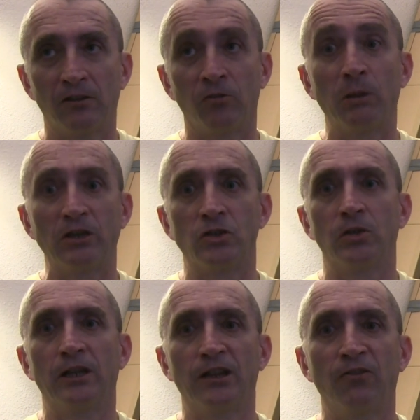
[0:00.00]
Just make
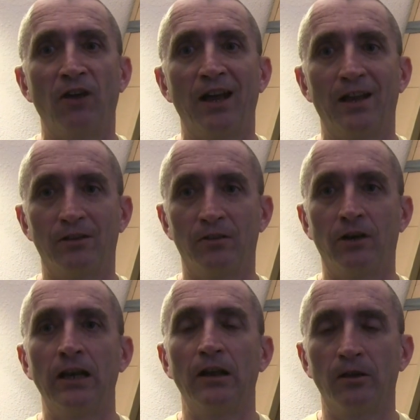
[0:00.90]
sure that the fan has a
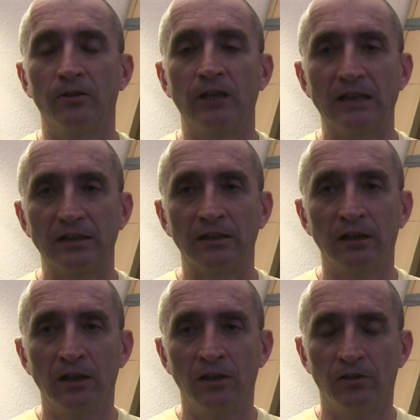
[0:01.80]
really low setting,